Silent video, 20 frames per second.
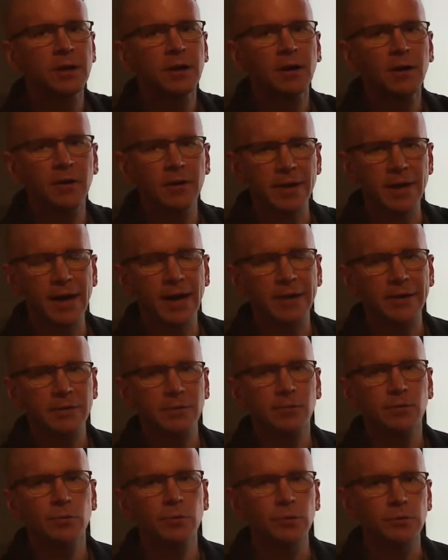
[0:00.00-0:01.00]
are not
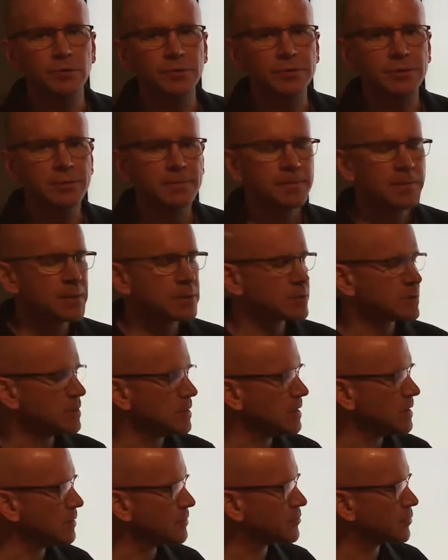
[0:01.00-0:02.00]
roots. So you
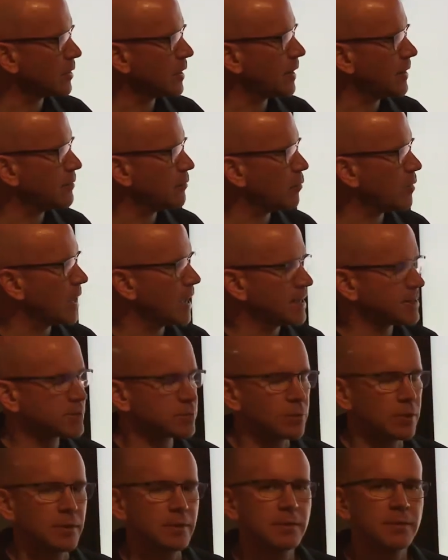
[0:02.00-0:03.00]
need to try the last
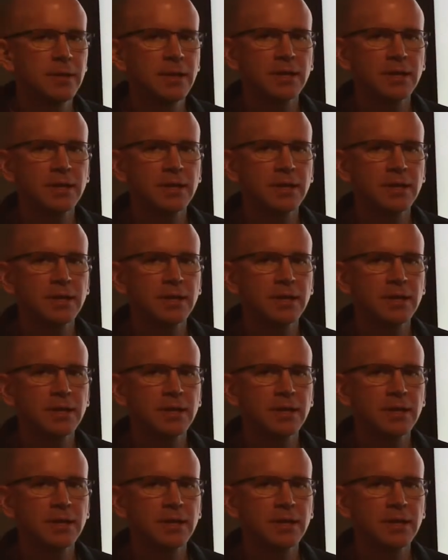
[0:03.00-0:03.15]
one.